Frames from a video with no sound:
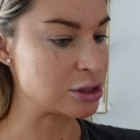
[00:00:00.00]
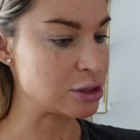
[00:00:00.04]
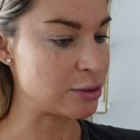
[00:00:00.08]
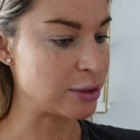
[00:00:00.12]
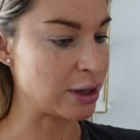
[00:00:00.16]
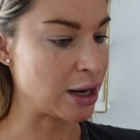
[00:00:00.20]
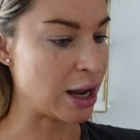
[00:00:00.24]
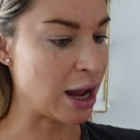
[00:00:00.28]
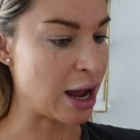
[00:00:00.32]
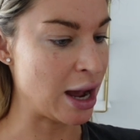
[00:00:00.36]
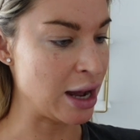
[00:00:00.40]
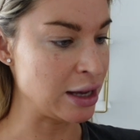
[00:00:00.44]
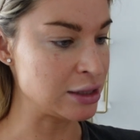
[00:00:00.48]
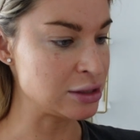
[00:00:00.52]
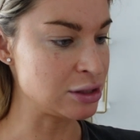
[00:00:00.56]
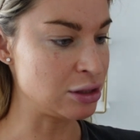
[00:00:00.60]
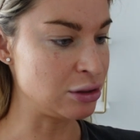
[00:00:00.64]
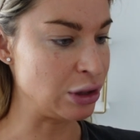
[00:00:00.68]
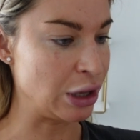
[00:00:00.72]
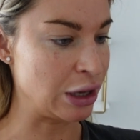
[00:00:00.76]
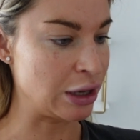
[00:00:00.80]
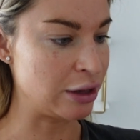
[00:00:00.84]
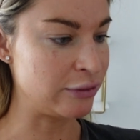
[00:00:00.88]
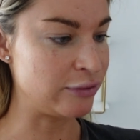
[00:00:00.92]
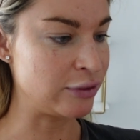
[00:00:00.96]
So it has a
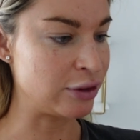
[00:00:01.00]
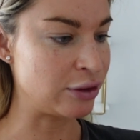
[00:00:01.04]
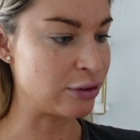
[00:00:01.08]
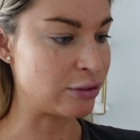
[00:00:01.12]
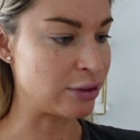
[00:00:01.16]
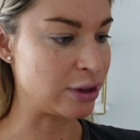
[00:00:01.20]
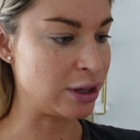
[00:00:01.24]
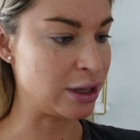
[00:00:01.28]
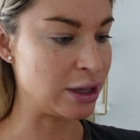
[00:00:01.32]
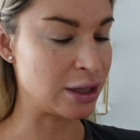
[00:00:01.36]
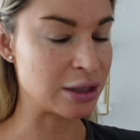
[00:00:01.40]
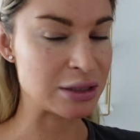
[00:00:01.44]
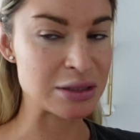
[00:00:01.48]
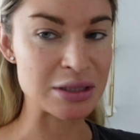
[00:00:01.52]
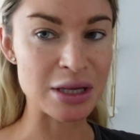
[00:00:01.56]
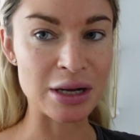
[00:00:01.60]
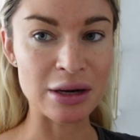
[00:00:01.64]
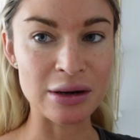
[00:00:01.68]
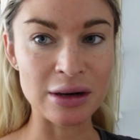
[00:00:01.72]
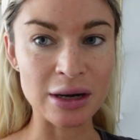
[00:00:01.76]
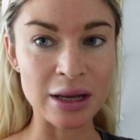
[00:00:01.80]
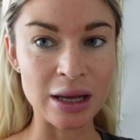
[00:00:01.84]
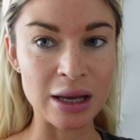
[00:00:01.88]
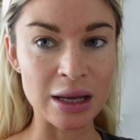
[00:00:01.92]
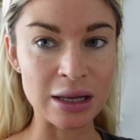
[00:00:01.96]
lot of ingredients that
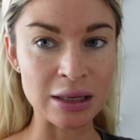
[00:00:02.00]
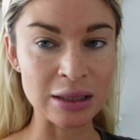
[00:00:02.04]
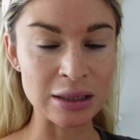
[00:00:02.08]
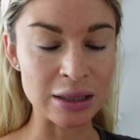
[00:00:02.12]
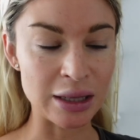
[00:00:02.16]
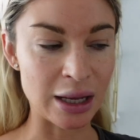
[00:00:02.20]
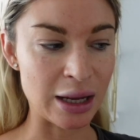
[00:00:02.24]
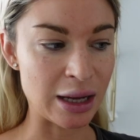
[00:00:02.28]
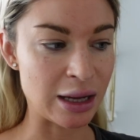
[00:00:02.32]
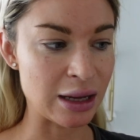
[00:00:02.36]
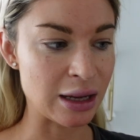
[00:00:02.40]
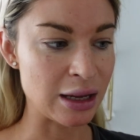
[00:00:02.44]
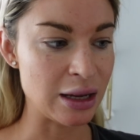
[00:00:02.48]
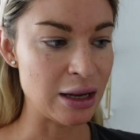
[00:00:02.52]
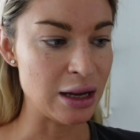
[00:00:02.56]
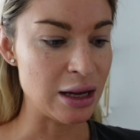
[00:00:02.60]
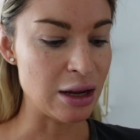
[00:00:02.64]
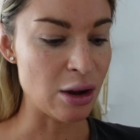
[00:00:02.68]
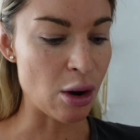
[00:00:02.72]
are in like